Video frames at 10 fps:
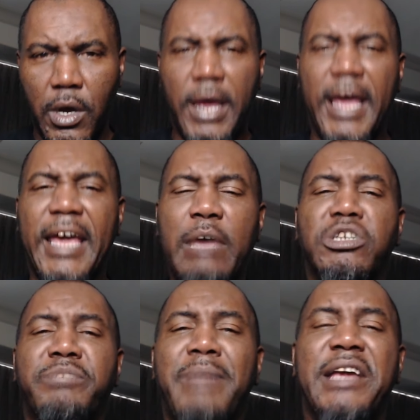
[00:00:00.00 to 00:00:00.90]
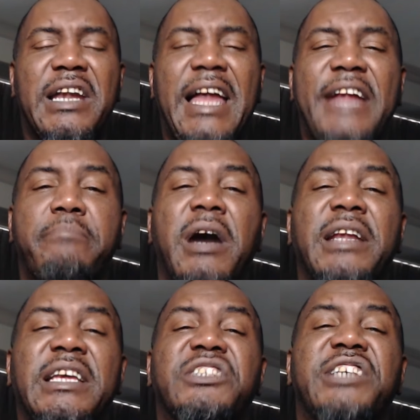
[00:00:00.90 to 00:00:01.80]
And he was making a lot of
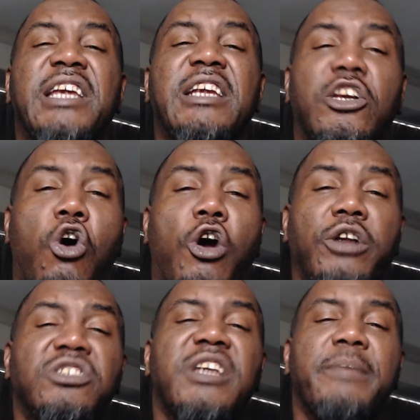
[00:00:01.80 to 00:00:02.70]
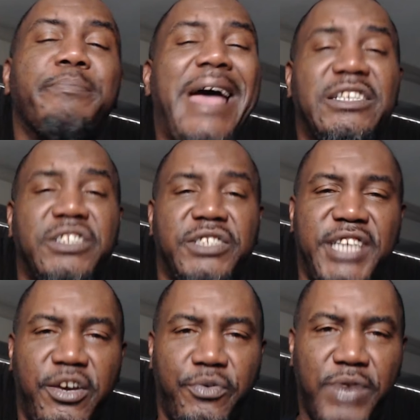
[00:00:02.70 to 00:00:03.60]
money selling cartons and packs of
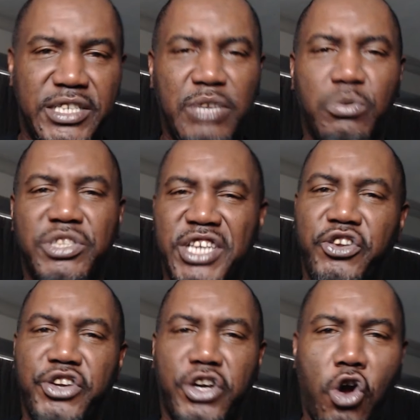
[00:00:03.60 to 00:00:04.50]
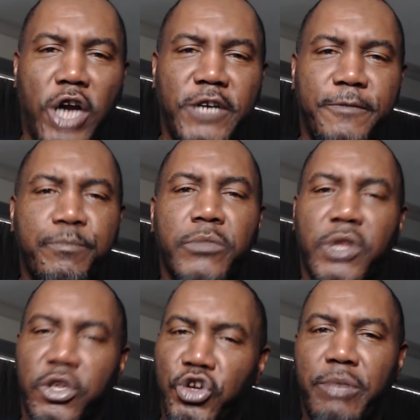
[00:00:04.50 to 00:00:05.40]
cigarettes. He would sell you the carton,
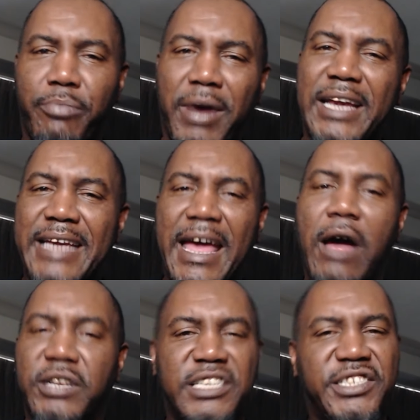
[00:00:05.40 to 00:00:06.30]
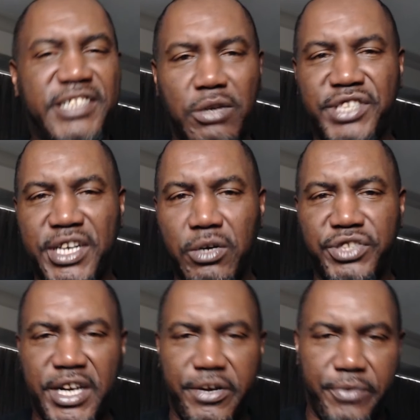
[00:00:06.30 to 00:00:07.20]
you can break it down and then sell single
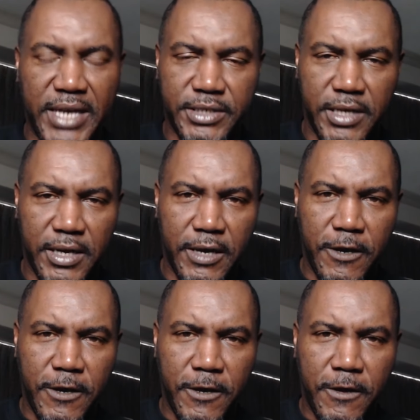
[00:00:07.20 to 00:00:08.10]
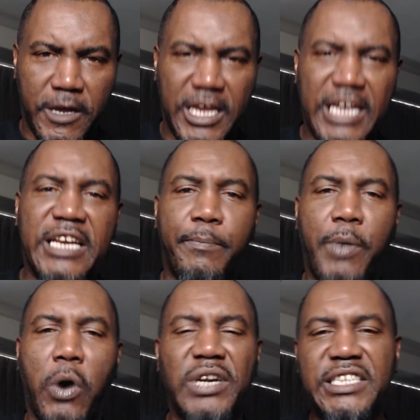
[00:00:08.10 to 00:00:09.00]
cigarettes. He'd get a
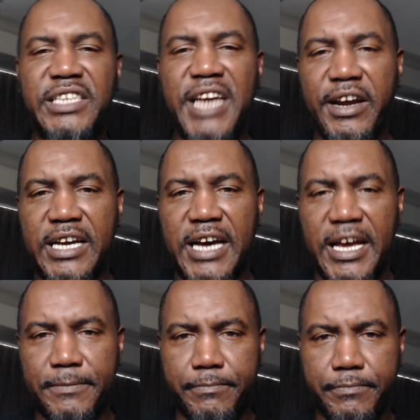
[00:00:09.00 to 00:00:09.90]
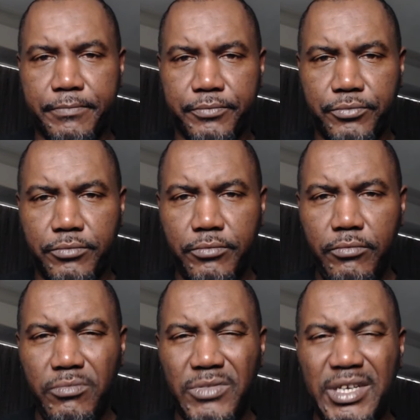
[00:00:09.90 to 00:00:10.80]
police haircut.
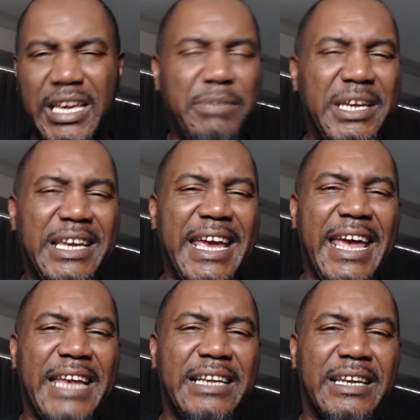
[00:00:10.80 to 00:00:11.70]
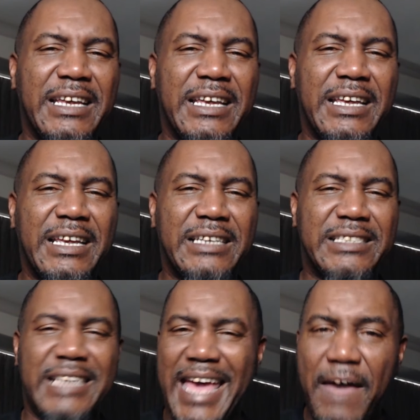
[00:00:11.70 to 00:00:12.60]
He began to
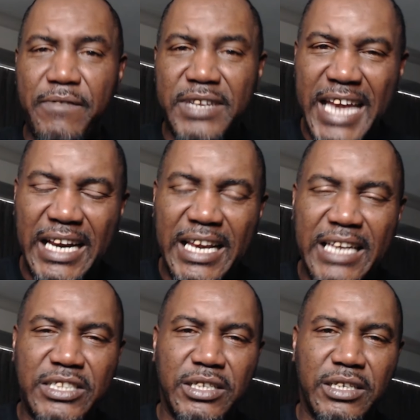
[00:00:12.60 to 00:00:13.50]
have dealings